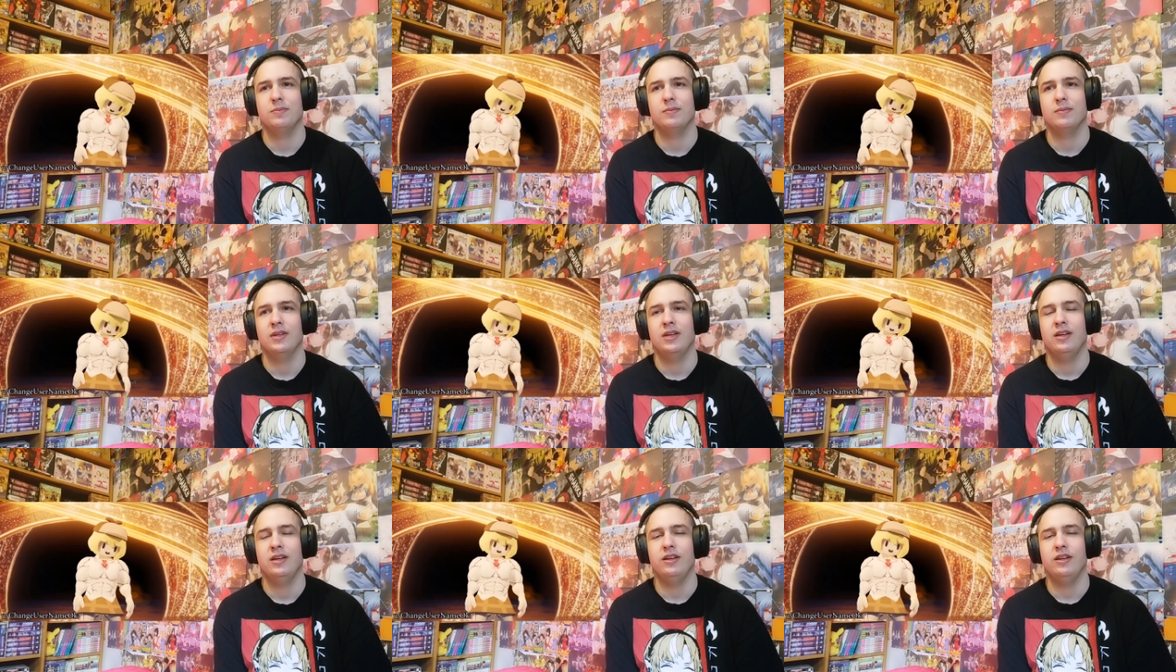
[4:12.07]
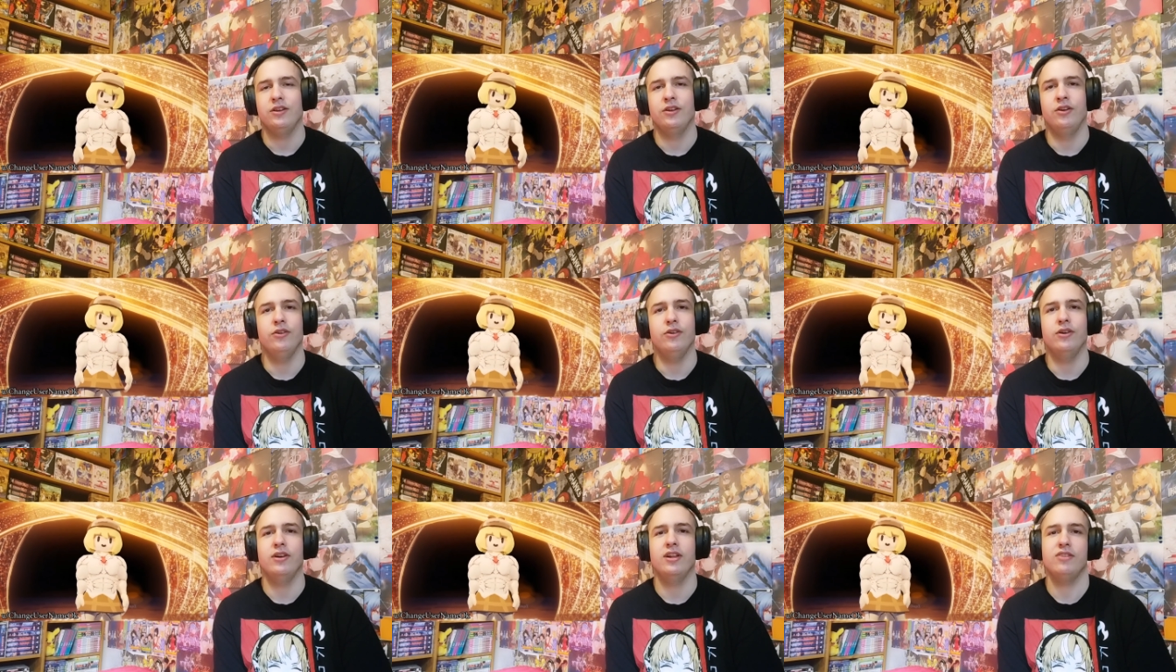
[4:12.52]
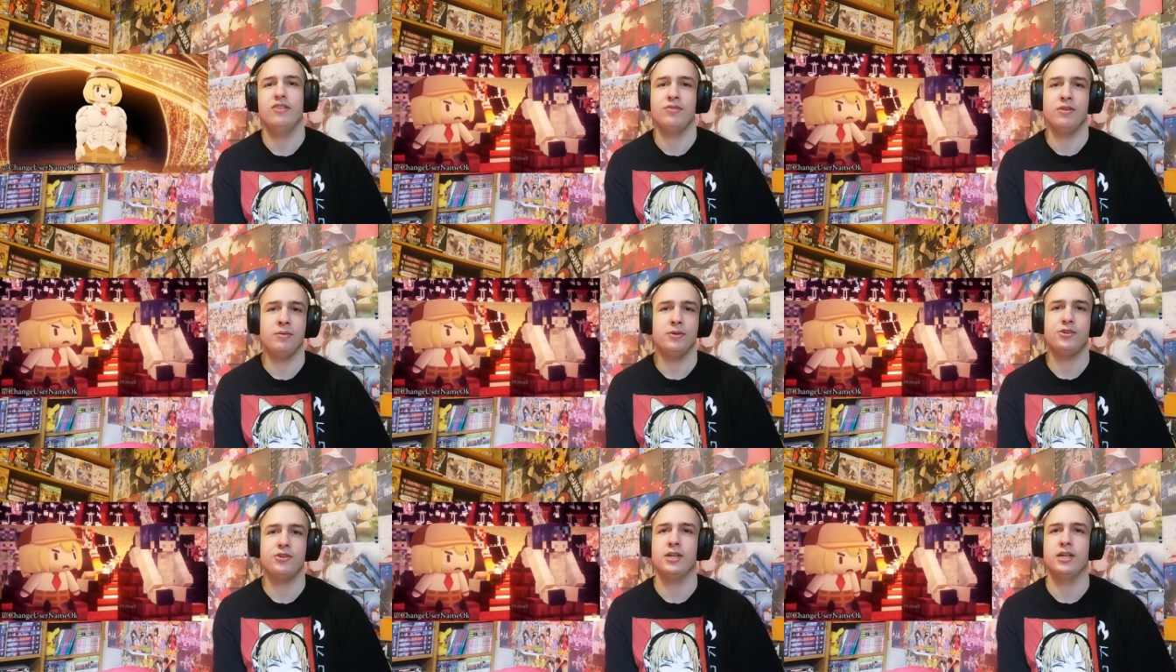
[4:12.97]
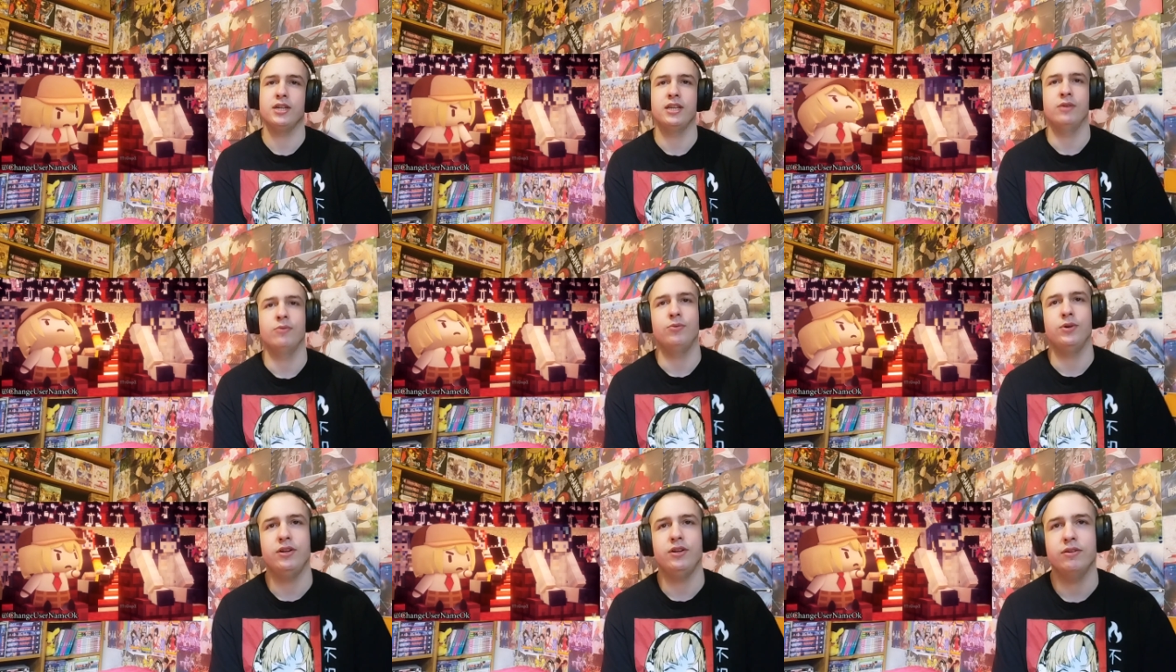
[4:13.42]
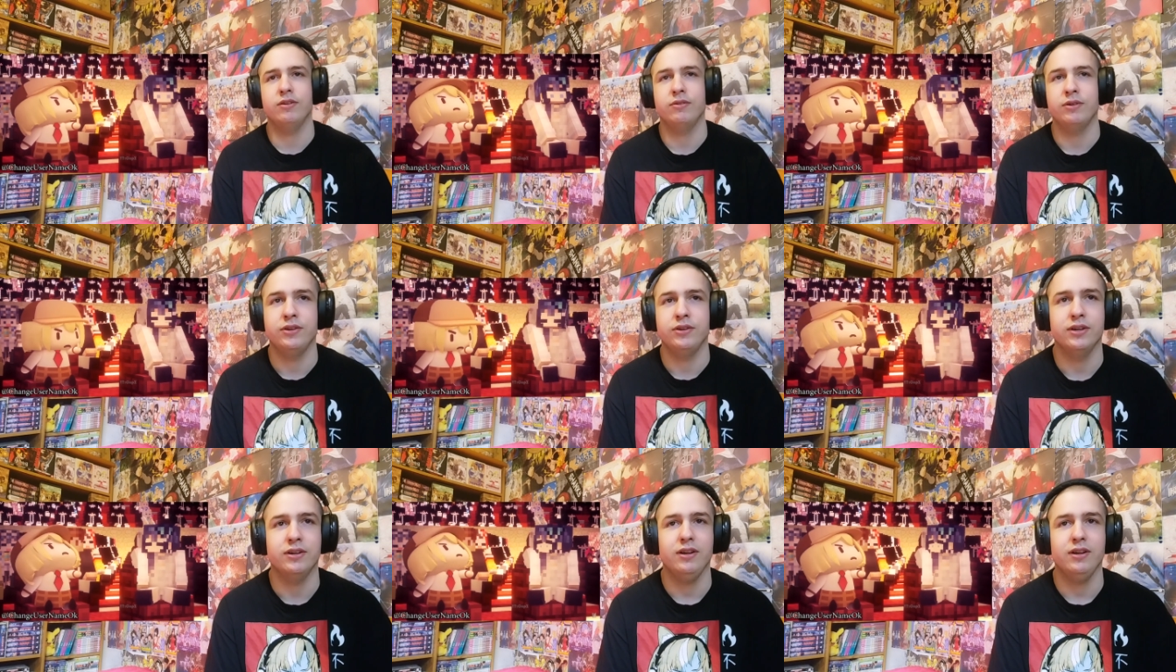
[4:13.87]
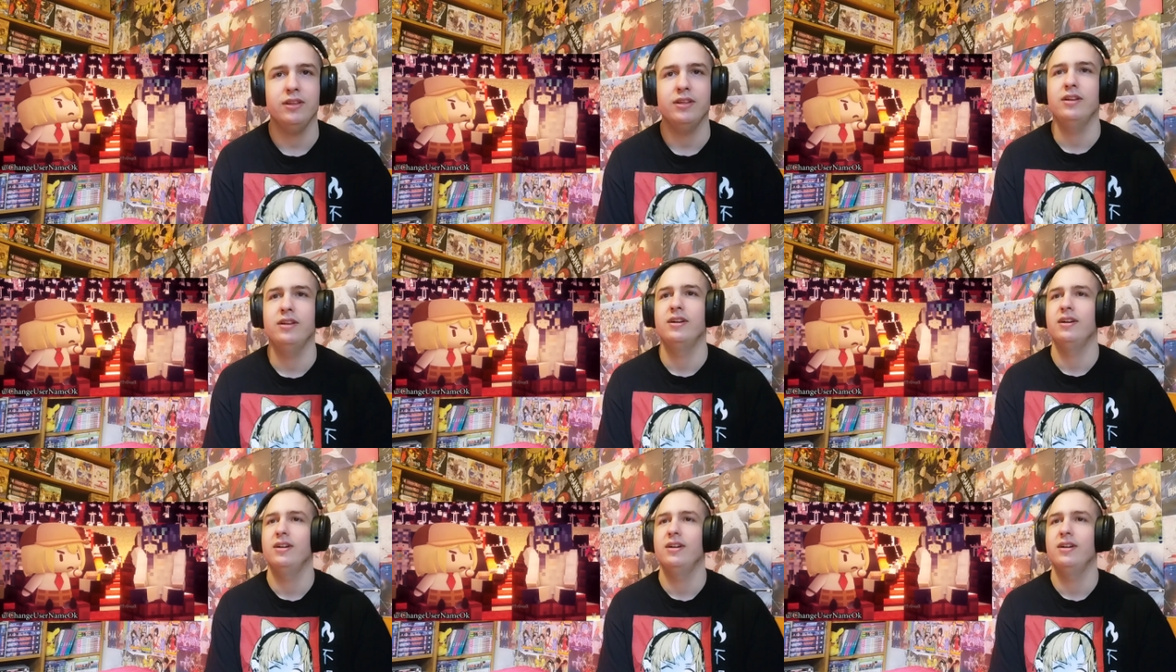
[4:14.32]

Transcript: you. You know, a lot animation are getting yeah, weirder right now.